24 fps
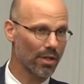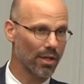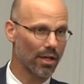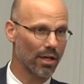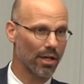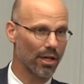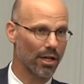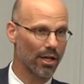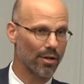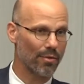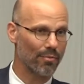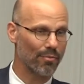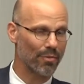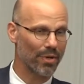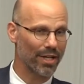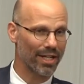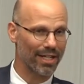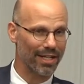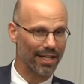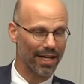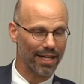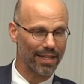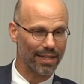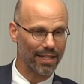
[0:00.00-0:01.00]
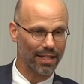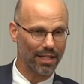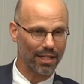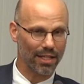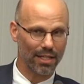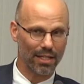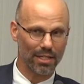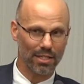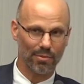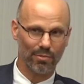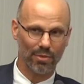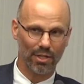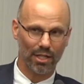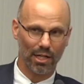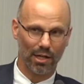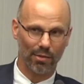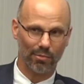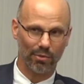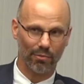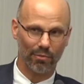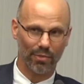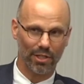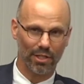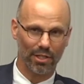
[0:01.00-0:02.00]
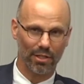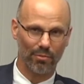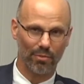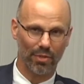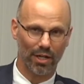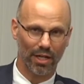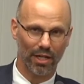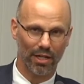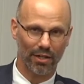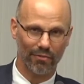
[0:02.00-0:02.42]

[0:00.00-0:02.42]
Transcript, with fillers: Uh, but it, I think it needs to be complemented by